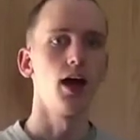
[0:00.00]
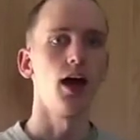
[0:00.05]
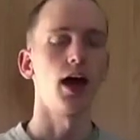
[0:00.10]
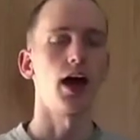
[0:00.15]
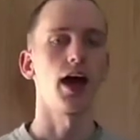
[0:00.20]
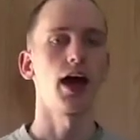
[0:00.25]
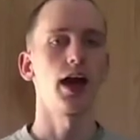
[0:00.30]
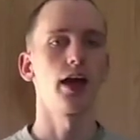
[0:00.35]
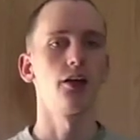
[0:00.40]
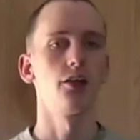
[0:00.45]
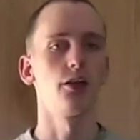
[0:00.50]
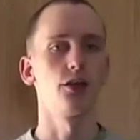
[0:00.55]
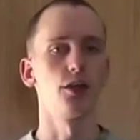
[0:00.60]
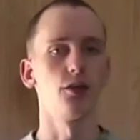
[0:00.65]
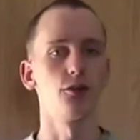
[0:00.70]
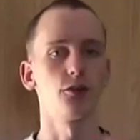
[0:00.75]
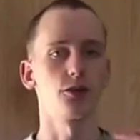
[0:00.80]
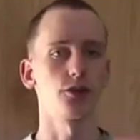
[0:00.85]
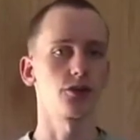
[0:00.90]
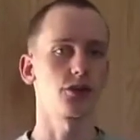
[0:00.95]
And there
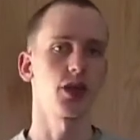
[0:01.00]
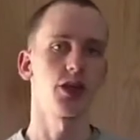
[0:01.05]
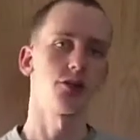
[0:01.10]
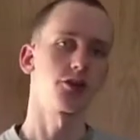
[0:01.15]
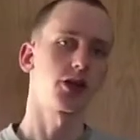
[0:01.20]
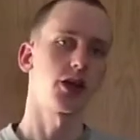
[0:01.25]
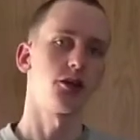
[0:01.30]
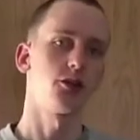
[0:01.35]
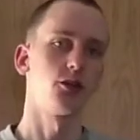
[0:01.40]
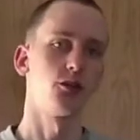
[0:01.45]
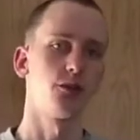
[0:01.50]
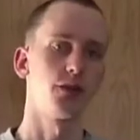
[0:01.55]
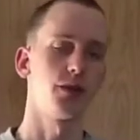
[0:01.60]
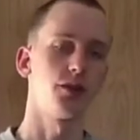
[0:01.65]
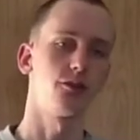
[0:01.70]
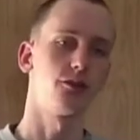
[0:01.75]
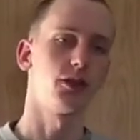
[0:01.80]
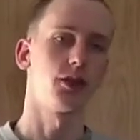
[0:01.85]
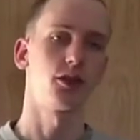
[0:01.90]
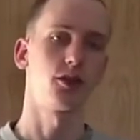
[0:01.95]
is a set schedule for
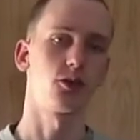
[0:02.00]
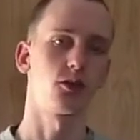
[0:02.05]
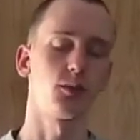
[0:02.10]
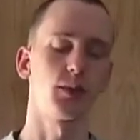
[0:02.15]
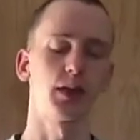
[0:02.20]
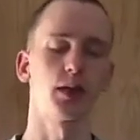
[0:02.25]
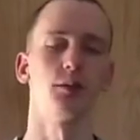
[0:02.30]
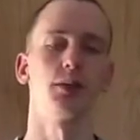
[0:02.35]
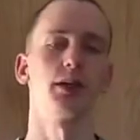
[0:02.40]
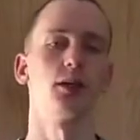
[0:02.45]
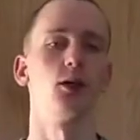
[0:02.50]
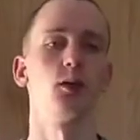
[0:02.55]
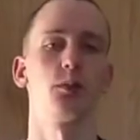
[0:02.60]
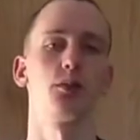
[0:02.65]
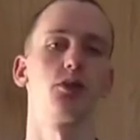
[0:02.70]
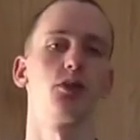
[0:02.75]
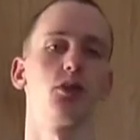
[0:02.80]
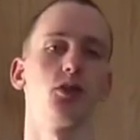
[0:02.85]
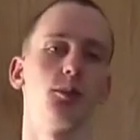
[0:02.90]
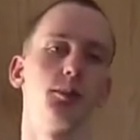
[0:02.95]
these videos to be coming up,
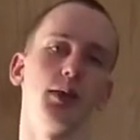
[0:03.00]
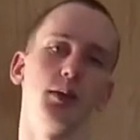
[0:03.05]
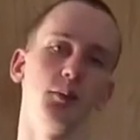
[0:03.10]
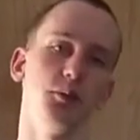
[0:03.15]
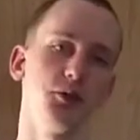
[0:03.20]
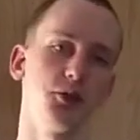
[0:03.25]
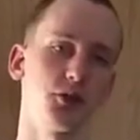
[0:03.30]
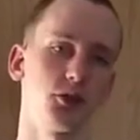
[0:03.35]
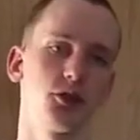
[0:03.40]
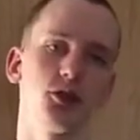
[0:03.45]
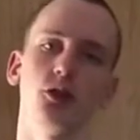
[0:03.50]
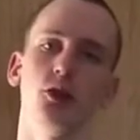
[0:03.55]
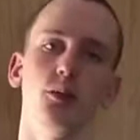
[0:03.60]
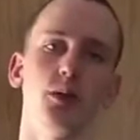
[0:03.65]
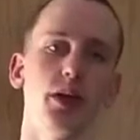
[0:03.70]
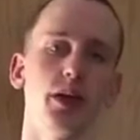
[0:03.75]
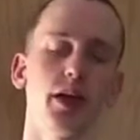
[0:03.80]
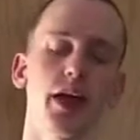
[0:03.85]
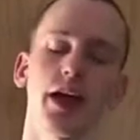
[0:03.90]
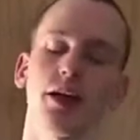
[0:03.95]
so you'll be able to tune
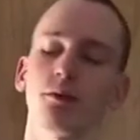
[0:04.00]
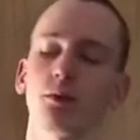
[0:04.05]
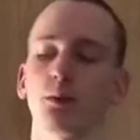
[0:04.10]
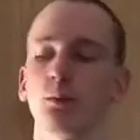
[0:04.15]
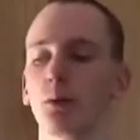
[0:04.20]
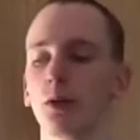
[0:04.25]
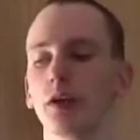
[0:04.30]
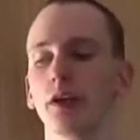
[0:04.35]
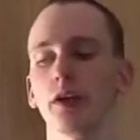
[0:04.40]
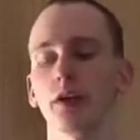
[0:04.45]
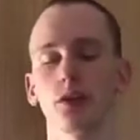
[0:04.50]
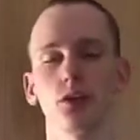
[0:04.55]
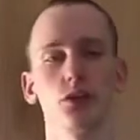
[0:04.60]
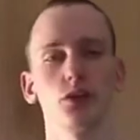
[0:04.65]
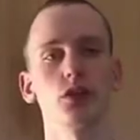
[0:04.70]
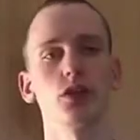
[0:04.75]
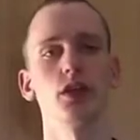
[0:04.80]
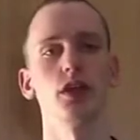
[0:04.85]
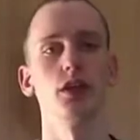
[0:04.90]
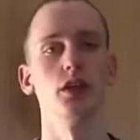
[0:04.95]
in every week and
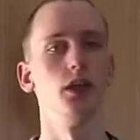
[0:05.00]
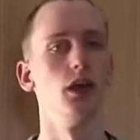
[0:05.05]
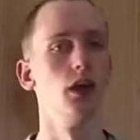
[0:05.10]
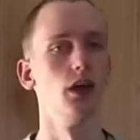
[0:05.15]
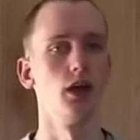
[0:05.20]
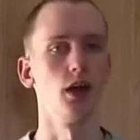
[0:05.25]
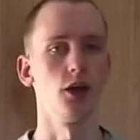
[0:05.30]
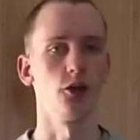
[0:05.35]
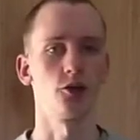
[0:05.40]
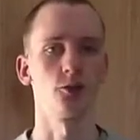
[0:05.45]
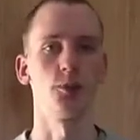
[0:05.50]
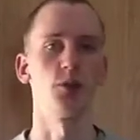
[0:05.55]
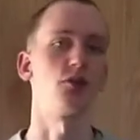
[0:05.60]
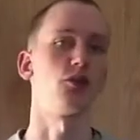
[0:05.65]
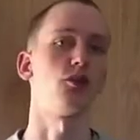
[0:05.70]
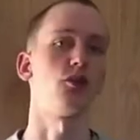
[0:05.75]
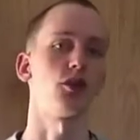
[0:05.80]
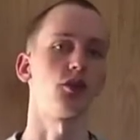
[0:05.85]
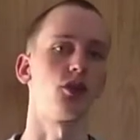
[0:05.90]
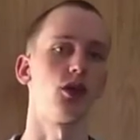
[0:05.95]
see a
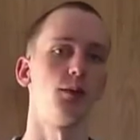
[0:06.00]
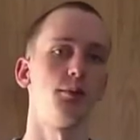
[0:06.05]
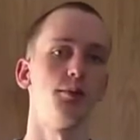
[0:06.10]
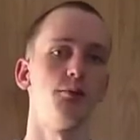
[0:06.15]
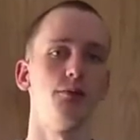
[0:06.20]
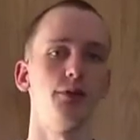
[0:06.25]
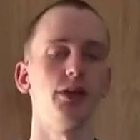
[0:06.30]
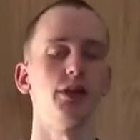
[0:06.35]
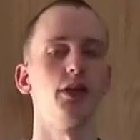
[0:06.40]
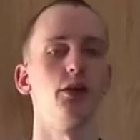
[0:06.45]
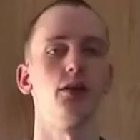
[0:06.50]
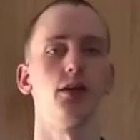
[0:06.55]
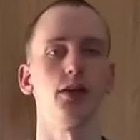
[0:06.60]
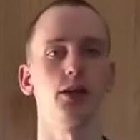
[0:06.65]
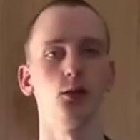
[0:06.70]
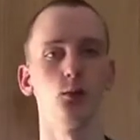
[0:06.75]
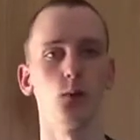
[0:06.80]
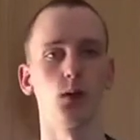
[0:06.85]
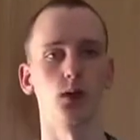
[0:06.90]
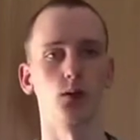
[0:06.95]
specific type of video that
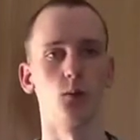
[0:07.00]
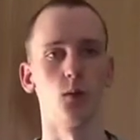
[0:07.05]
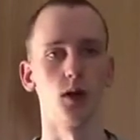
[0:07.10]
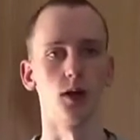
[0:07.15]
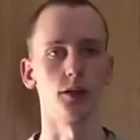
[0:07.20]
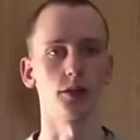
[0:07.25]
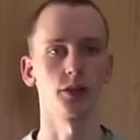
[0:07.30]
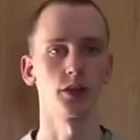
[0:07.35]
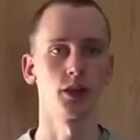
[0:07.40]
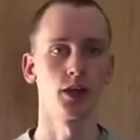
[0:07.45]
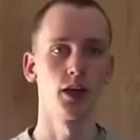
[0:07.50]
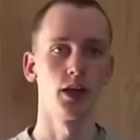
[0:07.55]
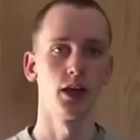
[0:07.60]
you want to watch.